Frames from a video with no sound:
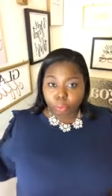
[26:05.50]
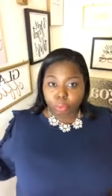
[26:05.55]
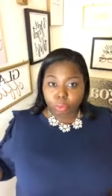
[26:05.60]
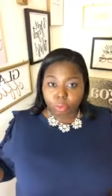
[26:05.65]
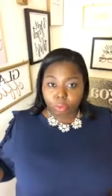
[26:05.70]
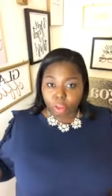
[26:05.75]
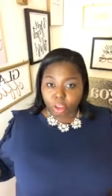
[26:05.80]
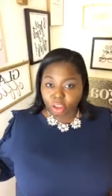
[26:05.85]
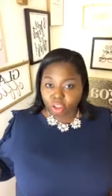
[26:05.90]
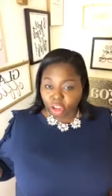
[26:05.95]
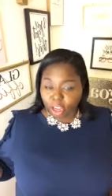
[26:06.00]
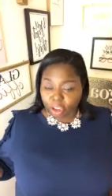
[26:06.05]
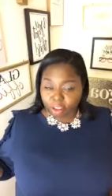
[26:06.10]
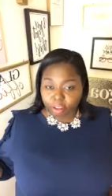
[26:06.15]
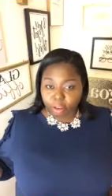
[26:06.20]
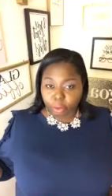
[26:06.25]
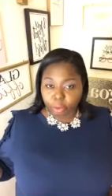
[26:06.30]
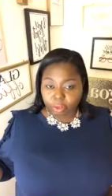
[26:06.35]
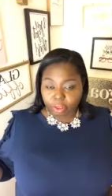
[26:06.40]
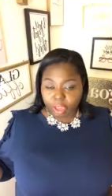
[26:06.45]
the Jake's
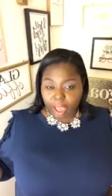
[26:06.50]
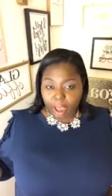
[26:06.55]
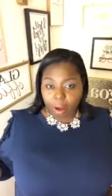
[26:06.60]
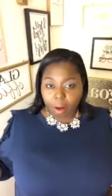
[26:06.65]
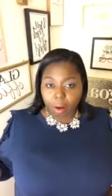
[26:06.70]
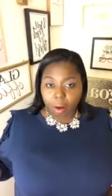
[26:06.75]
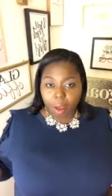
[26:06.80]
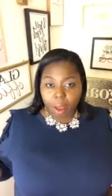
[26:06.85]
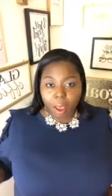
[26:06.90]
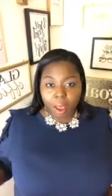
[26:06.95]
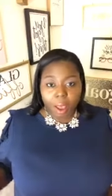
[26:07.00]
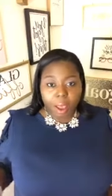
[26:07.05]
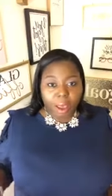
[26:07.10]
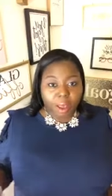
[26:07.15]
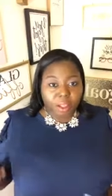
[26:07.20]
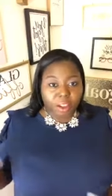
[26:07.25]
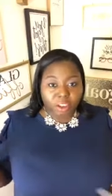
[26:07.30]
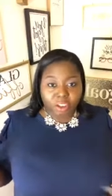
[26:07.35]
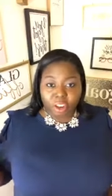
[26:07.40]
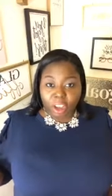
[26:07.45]
Hotel.
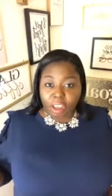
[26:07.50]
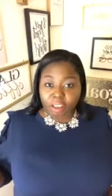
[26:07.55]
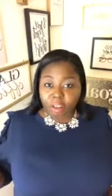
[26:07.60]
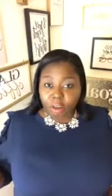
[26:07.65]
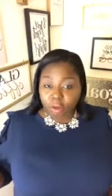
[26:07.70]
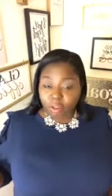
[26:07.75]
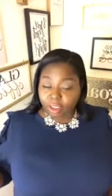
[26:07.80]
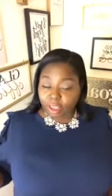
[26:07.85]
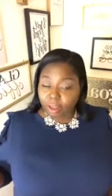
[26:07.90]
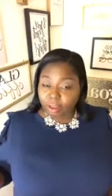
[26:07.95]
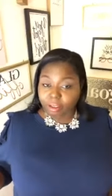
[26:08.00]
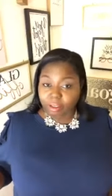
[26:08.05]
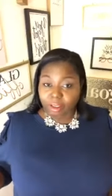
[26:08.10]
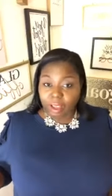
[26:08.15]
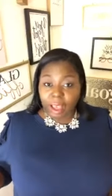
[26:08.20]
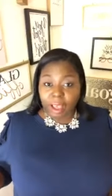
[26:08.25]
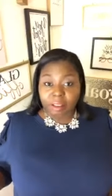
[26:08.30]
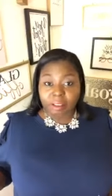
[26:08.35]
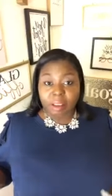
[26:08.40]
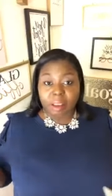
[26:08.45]
The Jake's Hotel
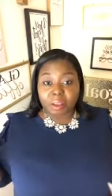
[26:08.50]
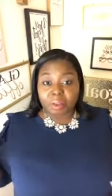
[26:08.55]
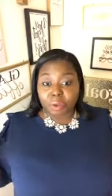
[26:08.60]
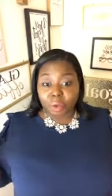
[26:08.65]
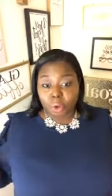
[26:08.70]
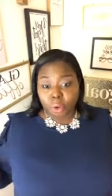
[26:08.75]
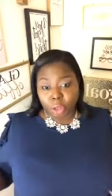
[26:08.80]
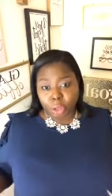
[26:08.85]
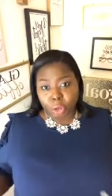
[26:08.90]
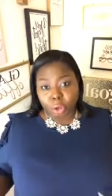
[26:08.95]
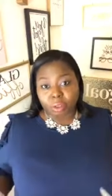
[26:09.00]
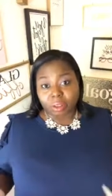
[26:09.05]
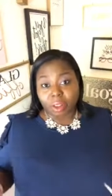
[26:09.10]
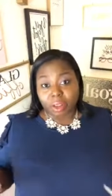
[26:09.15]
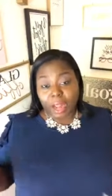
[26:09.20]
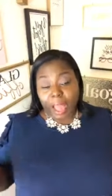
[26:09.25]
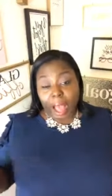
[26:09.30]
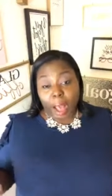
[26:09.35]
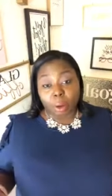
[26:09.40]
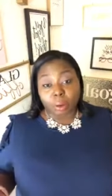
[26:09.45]
says if you use an
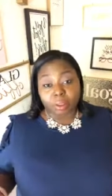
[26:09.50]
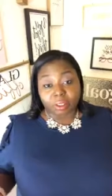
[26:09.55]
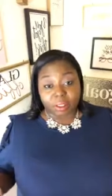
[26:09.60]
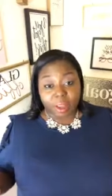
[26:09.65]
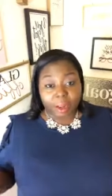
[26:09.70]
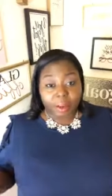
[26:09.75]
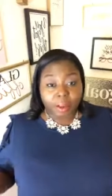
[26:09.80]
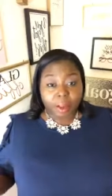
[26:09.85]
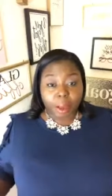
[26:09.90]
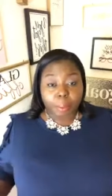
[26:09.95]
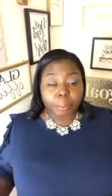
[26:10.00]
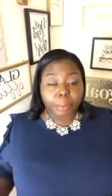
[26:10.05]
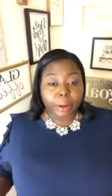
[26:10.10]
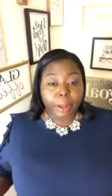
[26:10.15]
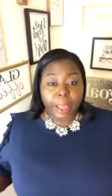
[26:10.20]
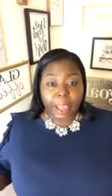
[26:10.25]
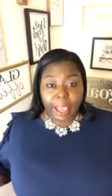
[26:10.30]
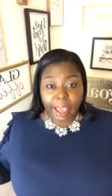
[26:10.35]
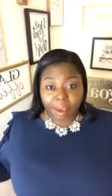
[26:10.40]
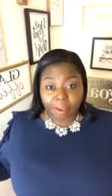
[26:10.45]
outside
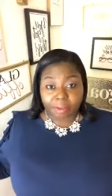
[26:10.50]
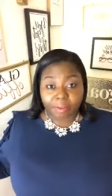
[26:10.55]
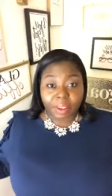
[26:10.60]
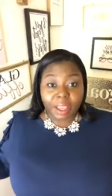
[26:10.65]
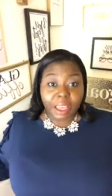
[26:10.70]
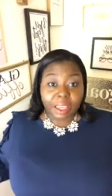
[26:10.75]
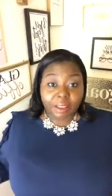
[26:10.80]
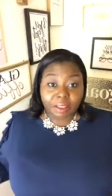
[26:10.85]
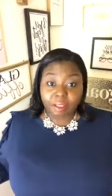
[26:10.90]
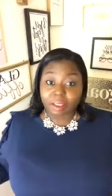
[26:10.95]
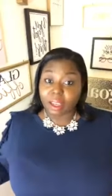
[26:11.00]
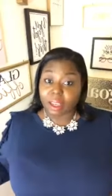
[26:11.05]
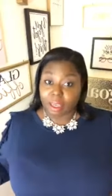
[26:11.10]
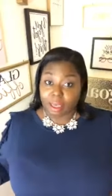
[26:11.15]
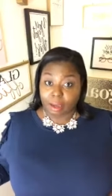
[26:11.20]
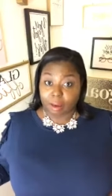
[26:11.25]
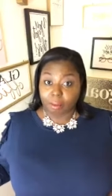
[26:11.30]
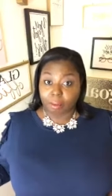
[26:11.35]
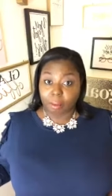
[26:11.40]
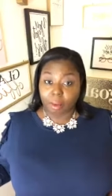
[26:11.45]
company A V
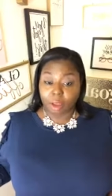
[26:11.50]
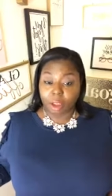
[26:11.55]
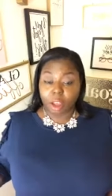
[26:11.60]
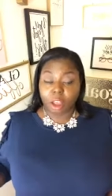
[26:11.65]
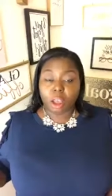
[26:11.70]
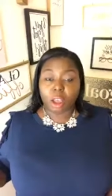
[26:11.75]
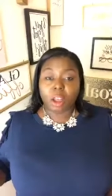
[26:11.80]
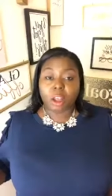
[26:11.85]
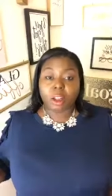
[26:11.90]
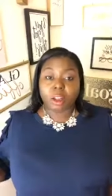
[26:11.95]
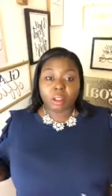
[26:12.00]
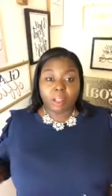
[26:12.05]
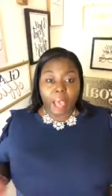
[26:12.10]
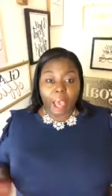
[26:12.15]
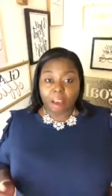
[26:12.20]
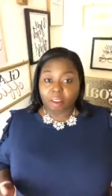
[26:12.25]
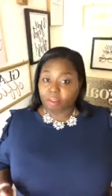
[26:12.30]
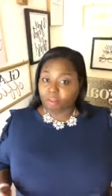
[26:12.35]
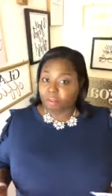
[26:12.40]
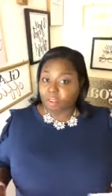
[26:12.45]
team,
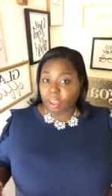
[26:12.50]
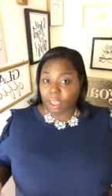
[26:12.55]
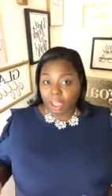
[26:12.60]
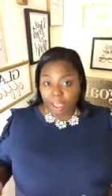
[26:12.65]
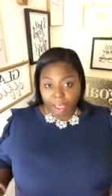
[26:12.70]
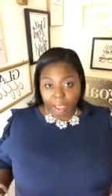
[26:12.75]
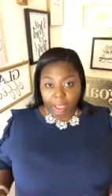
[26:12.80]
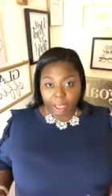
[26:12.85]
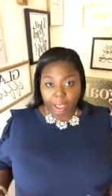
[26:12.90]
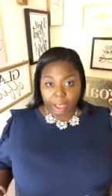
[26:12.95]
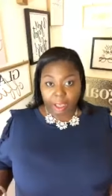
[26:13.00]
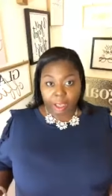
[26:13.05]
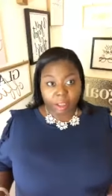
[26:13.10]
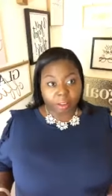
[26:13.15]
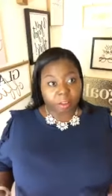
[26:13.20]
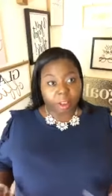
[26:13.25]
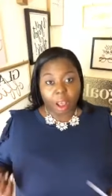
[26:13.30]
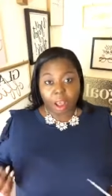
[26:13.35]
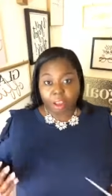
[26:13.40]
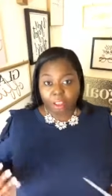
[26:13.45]
that fee is
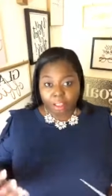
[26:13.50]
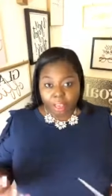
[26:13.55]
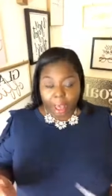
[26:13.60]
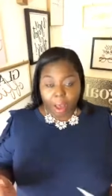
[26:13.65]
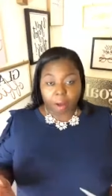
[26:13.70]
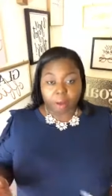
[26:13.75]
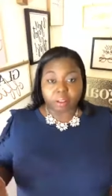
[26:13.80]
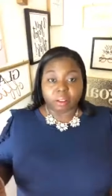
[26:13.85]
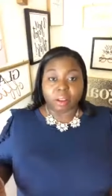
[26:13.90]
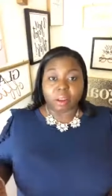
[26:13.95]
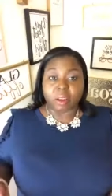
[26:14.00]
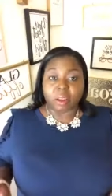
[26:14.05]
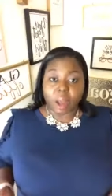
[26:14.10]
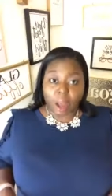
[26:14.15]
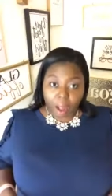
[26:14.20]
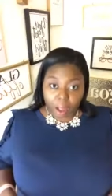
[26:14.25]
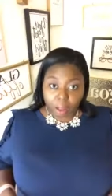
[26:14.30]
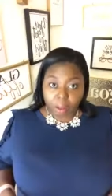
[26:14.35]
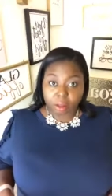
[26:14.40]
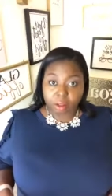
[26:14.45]
one thousand
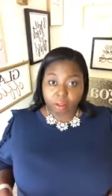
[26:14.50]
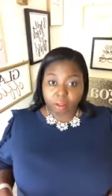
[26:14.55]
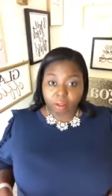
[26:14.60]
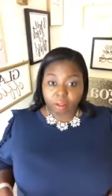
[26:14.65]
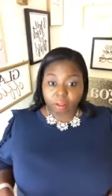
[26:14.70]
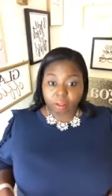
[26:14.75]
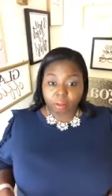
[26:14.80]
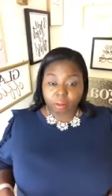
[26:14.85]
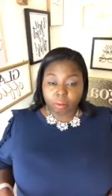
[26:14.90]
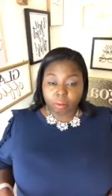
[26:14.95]
dollars